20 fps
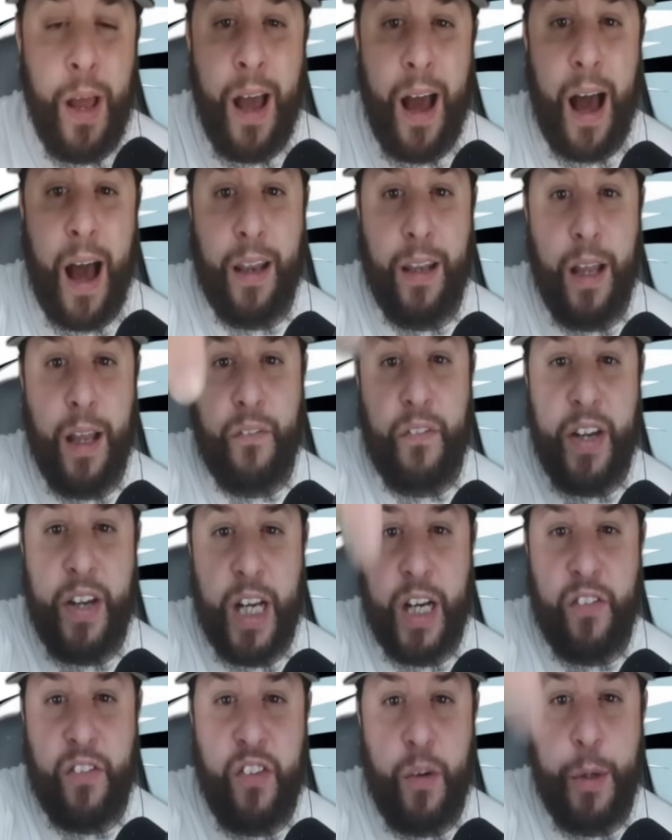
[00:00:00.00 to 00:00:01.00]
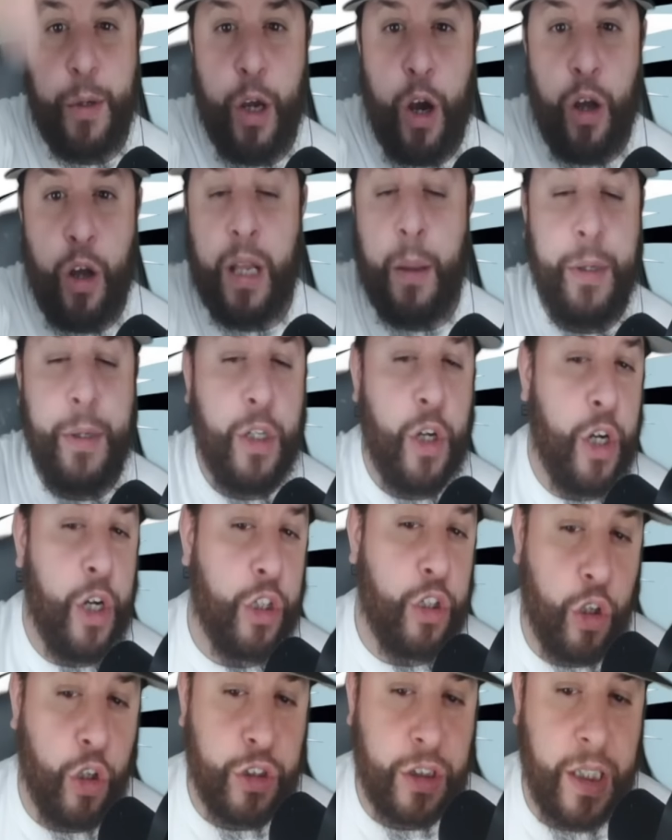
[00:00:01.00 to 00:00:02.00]
I love hearing from y'all. Let me know your
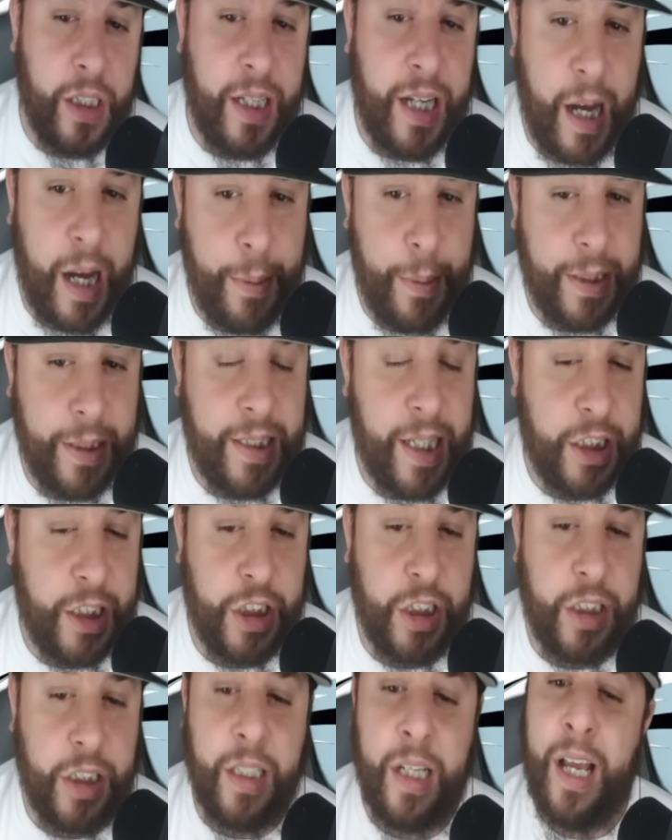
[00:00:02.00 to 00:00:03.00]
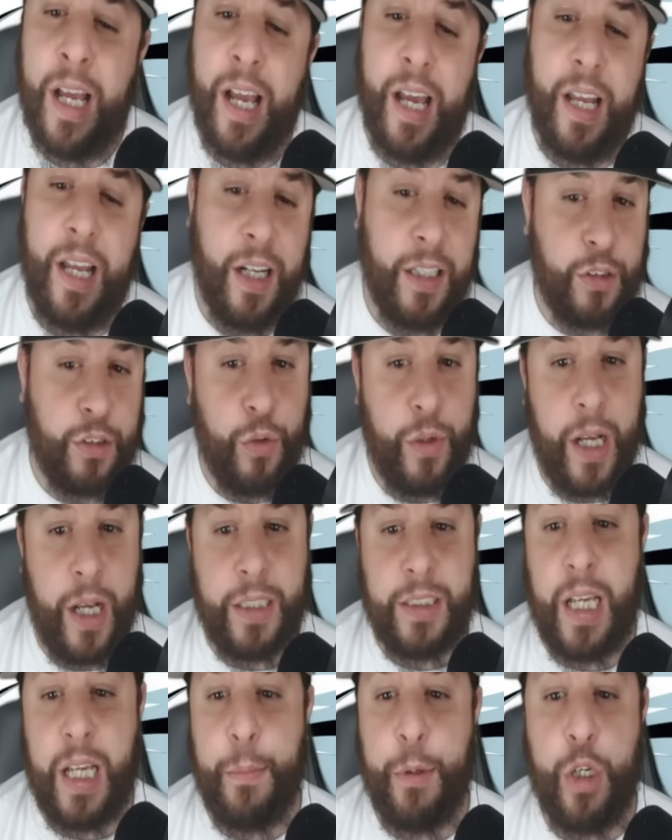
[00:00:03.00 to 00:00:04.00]
thoughts in the comment section. And until
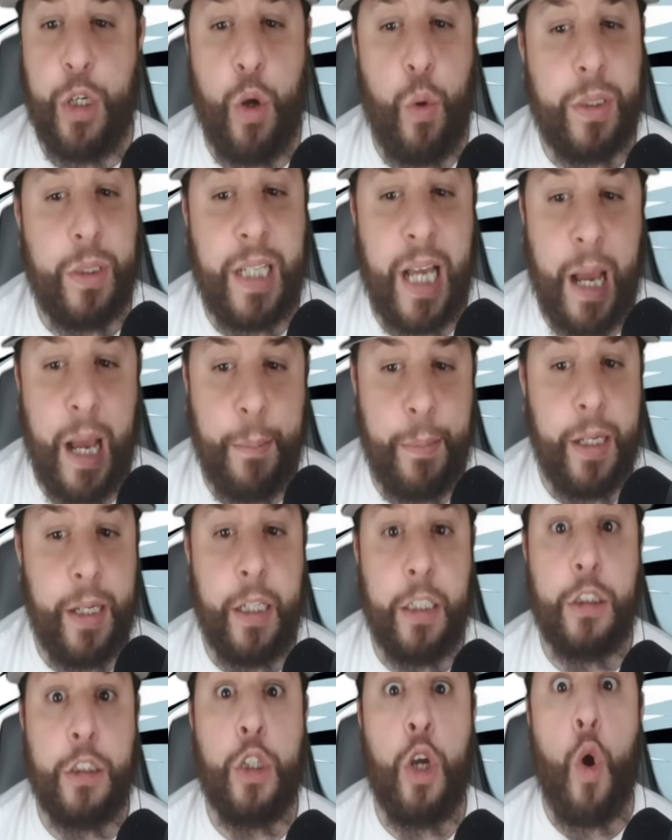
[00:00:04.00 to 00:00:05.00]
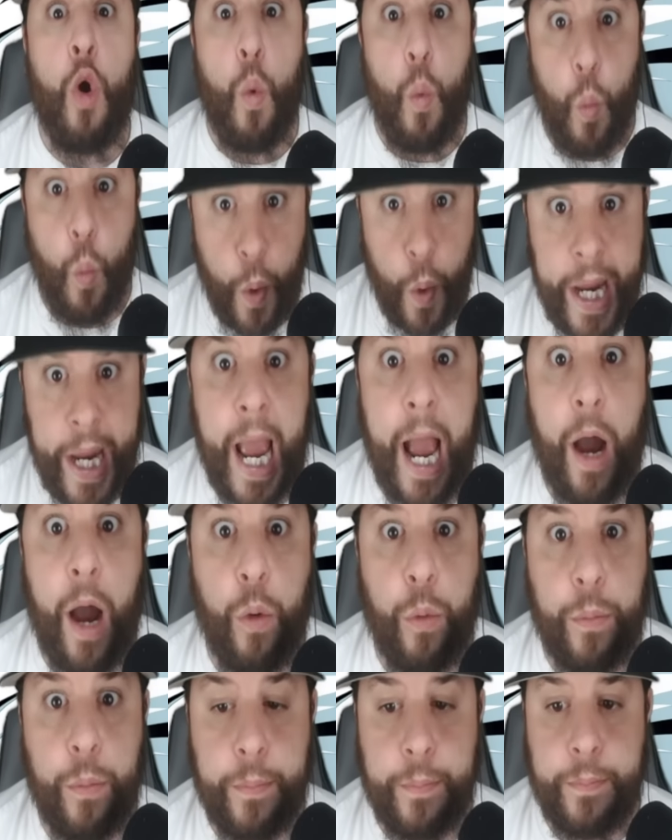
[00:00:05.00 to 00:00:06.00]
next time, you know what time it is. We
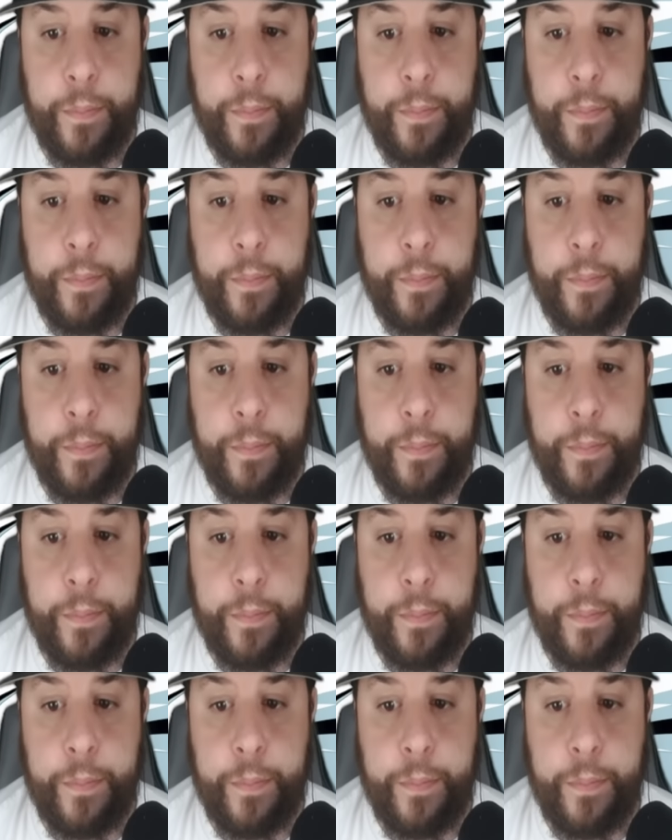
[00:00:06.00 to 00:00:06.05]
out.